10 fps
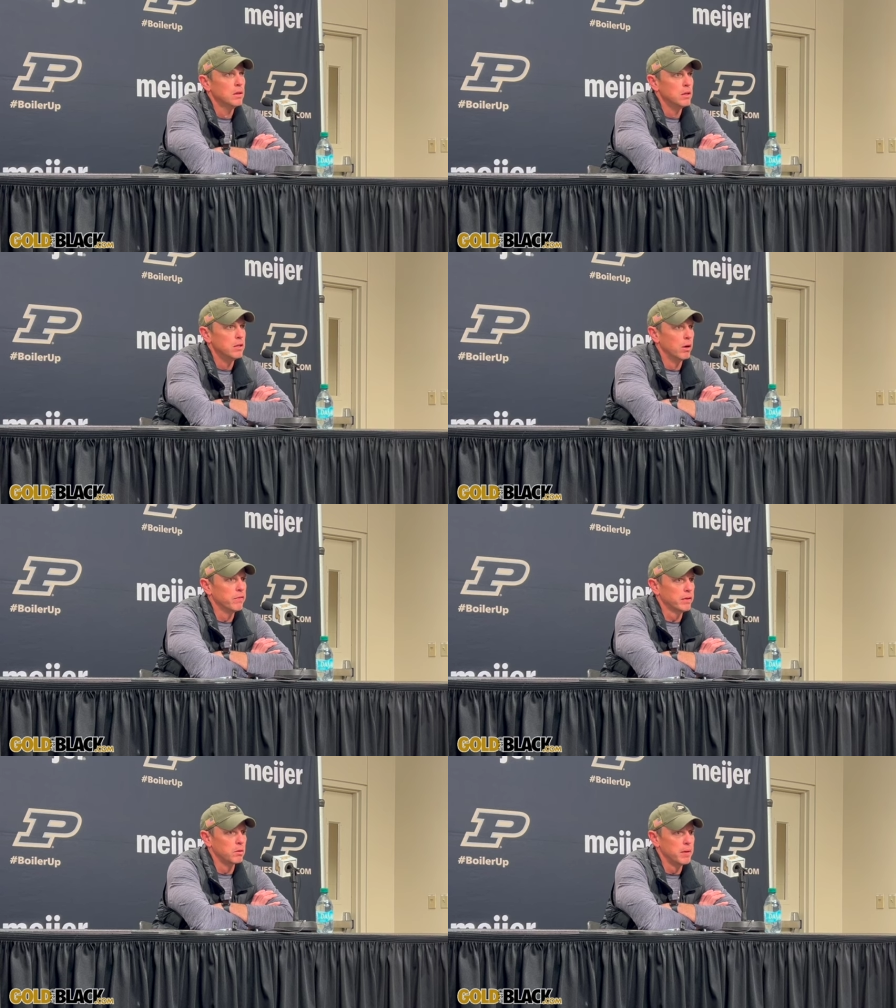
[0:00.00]

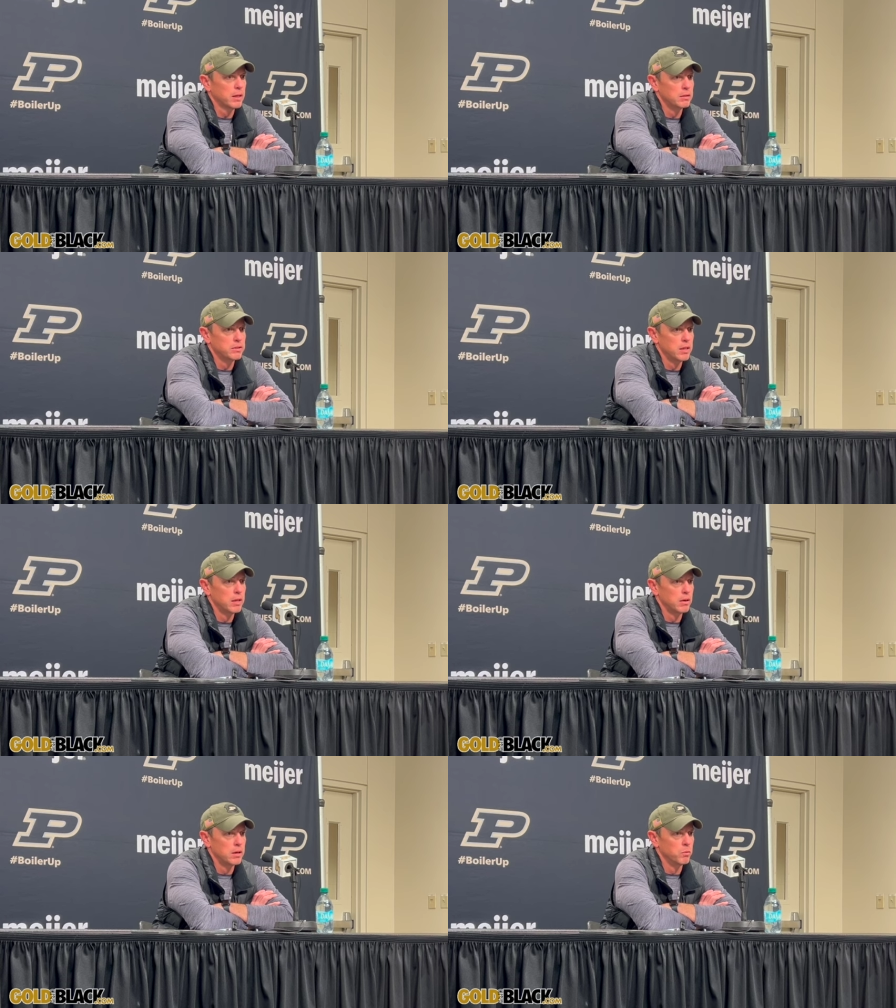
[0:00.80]
If I go back and
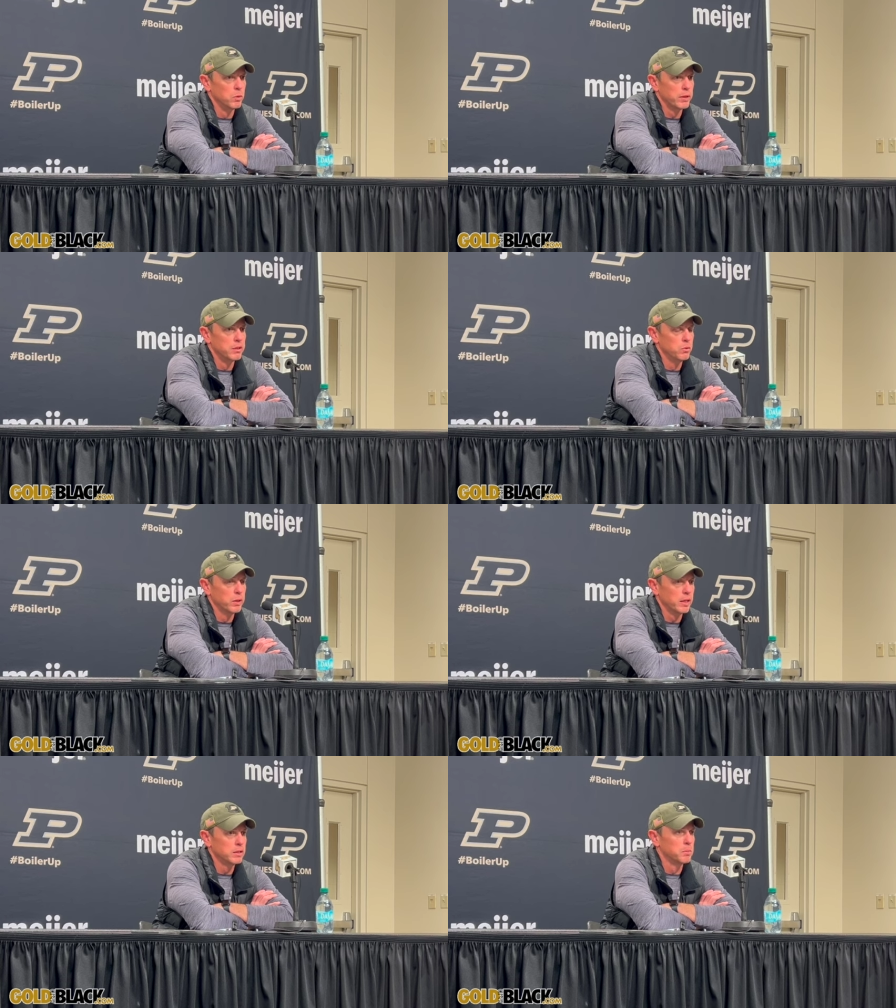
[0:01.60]
say, all right, what do we got to do? We
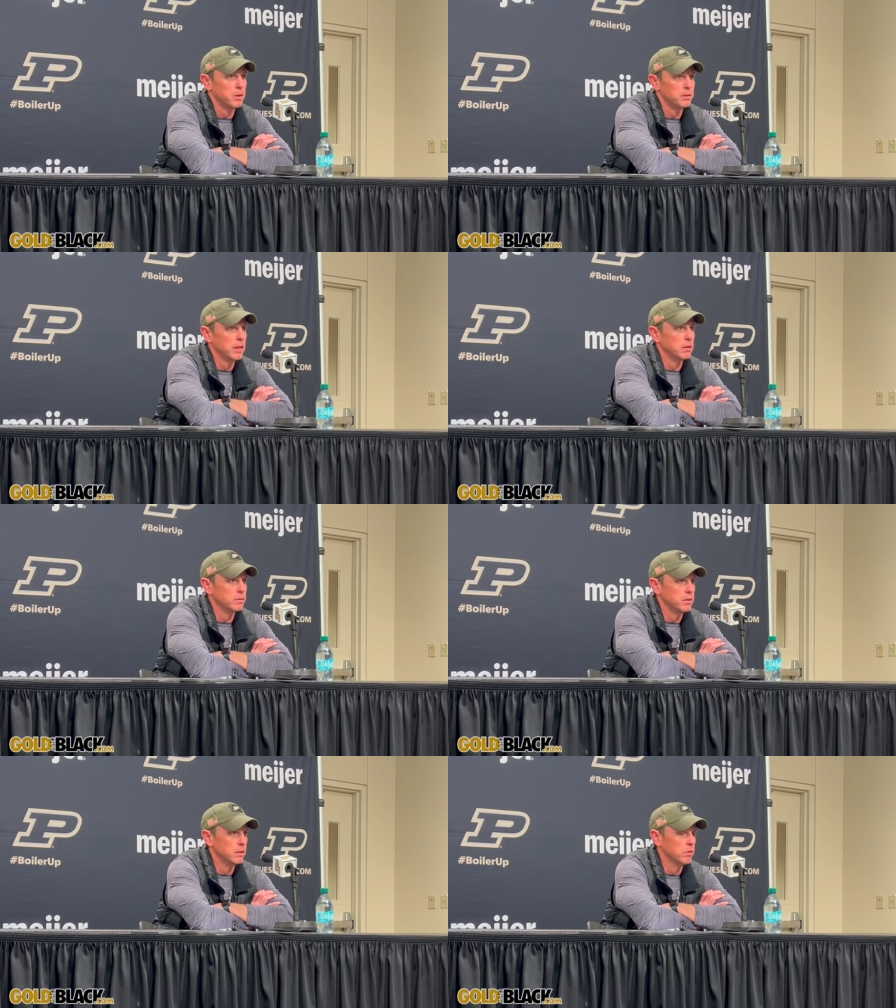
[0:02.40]
got to get the ball
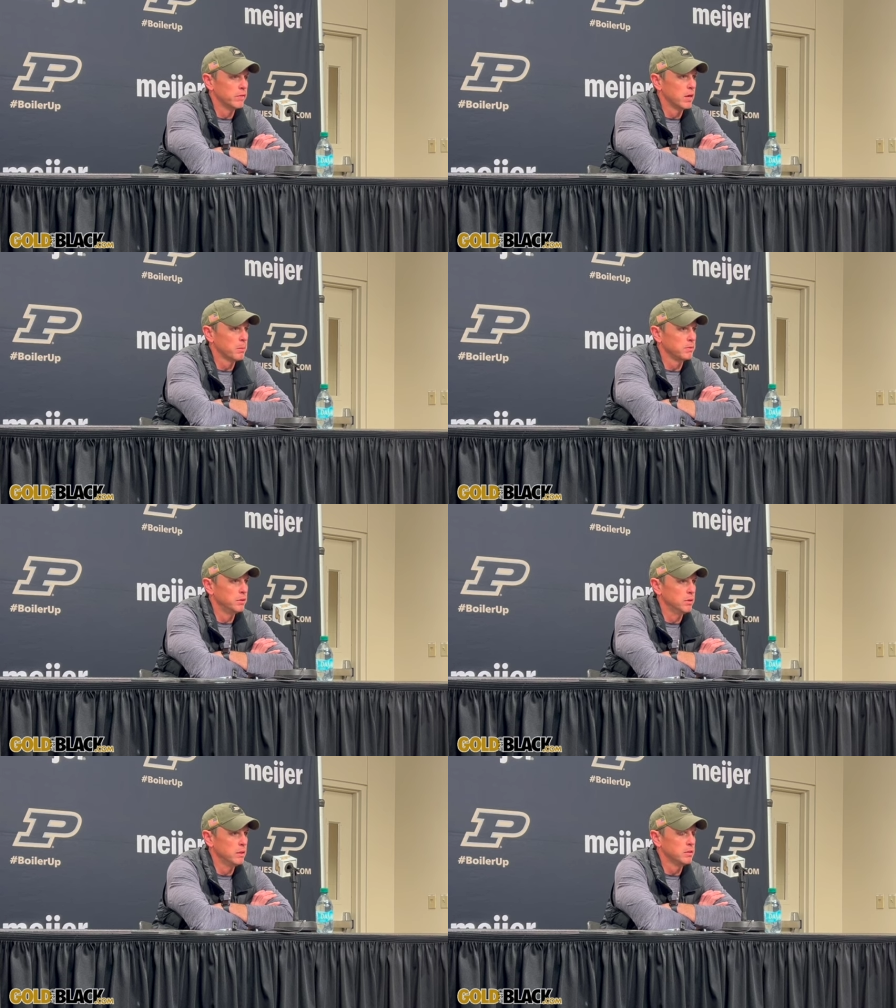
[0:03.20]
down. We have
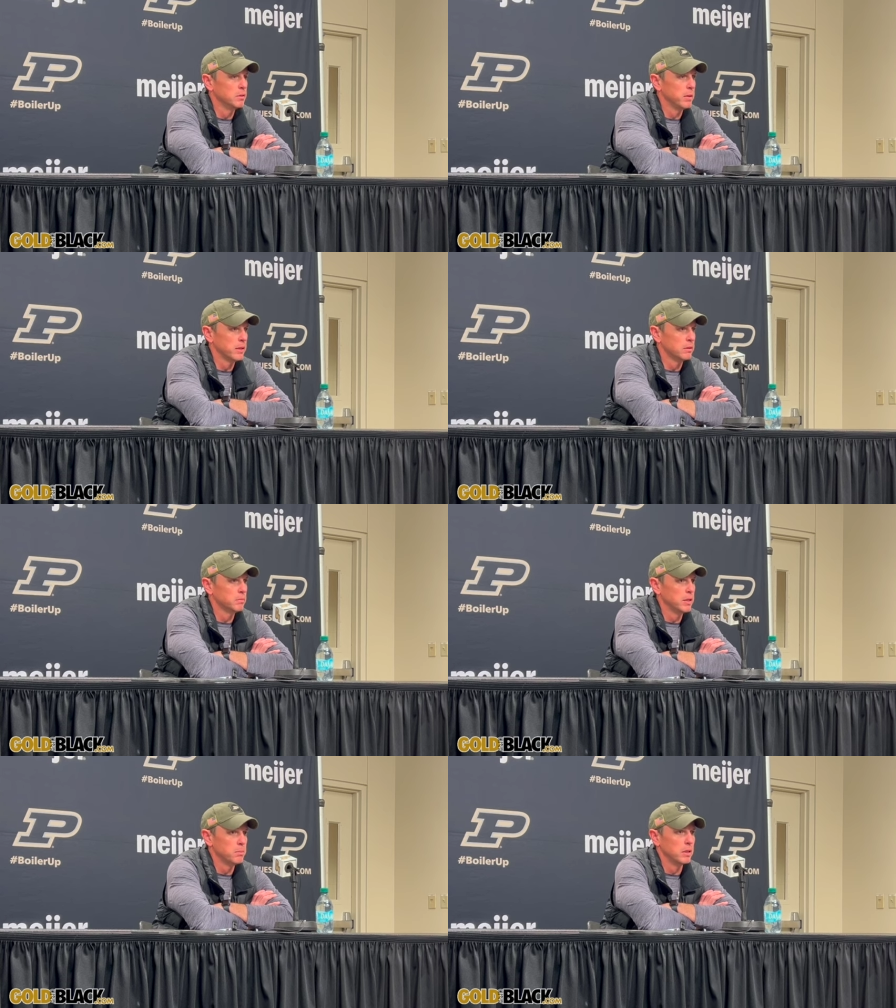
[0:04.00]
opportunities to
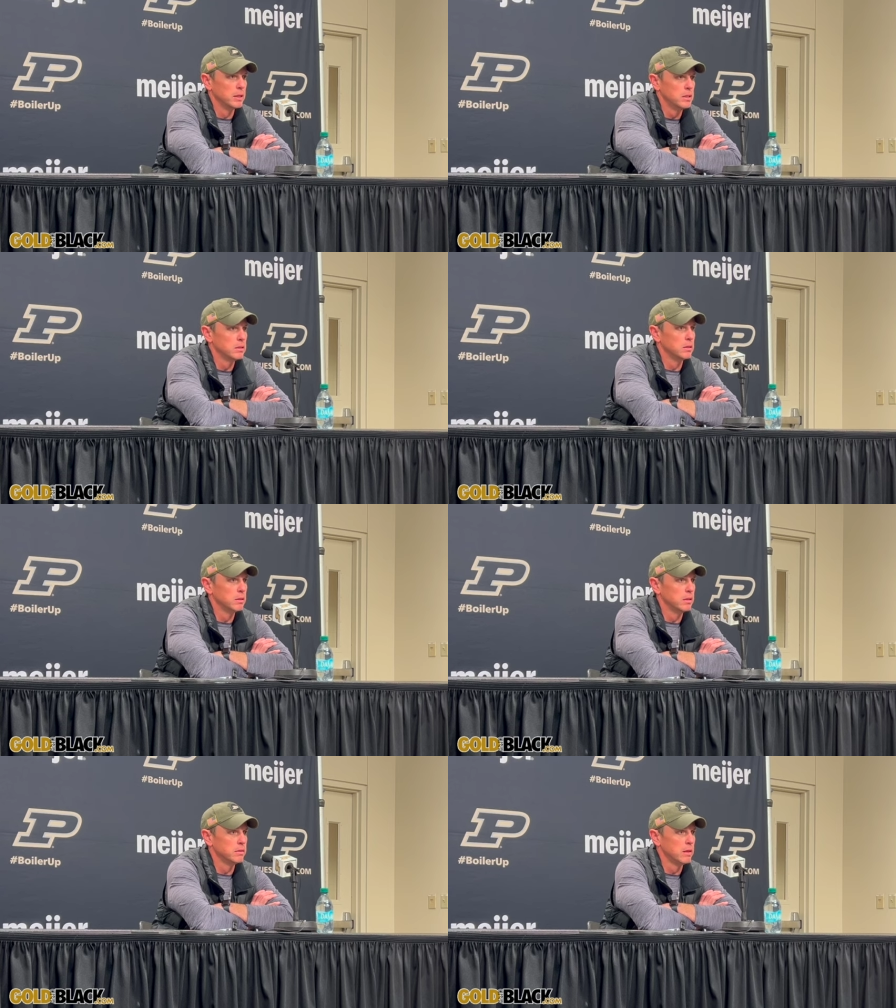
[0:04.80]
make plays and